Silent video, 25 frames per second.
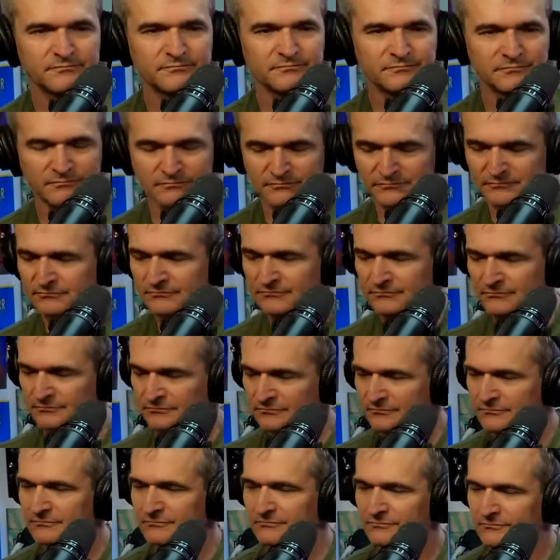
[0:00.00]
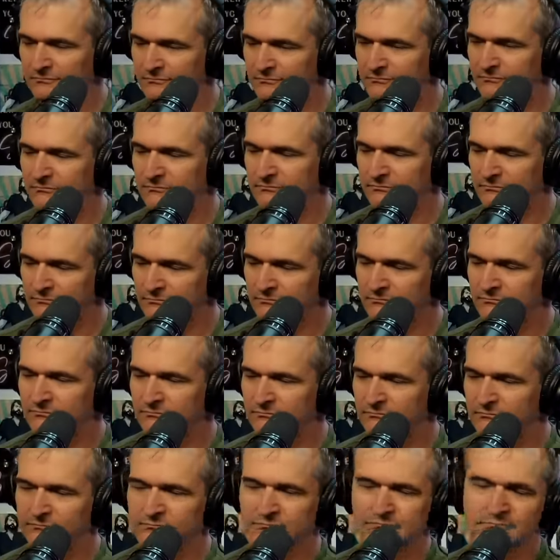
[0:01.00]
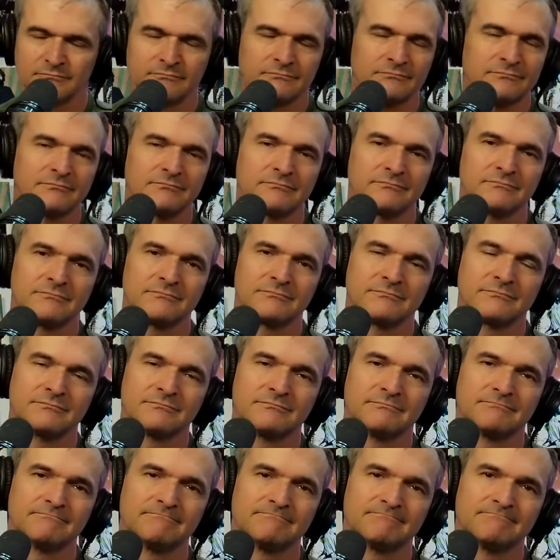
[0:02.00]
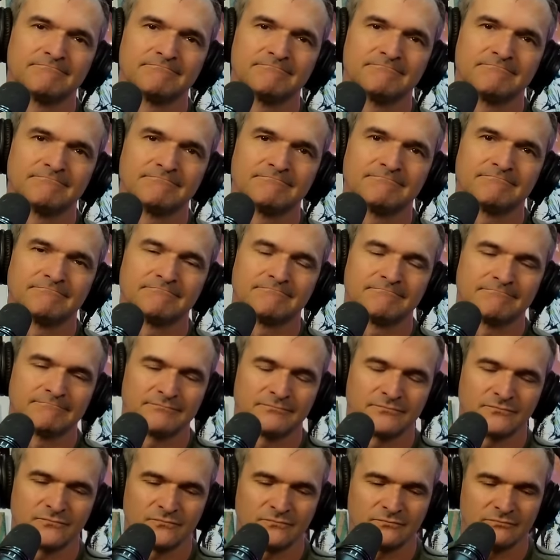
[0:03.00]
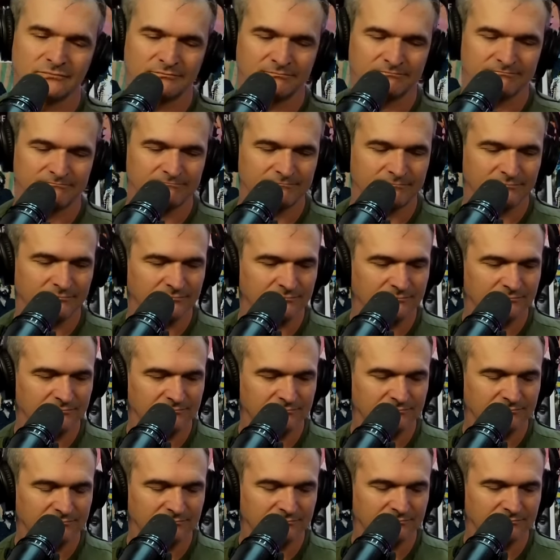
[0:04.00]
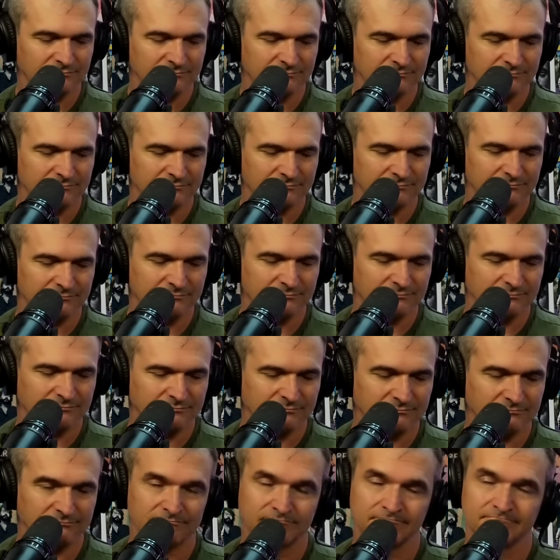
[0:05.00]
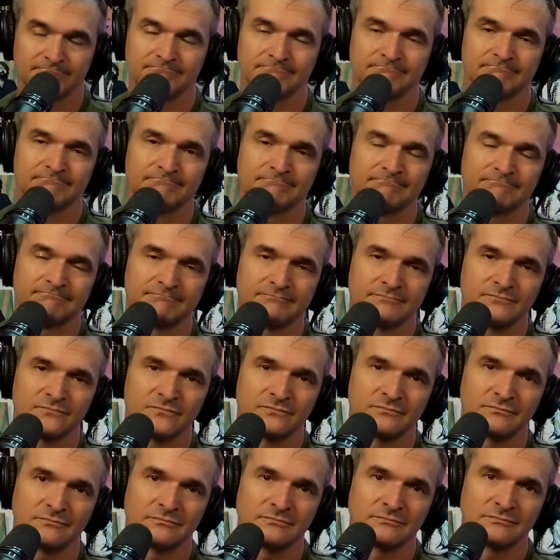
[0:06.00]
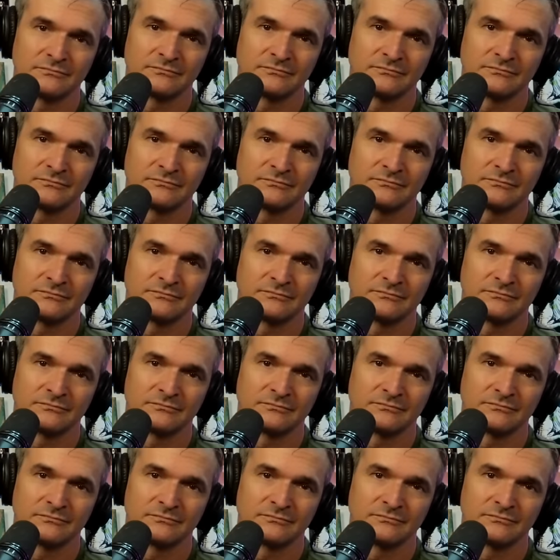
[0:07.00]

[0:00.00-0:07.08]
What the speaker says: This person isn't speaking.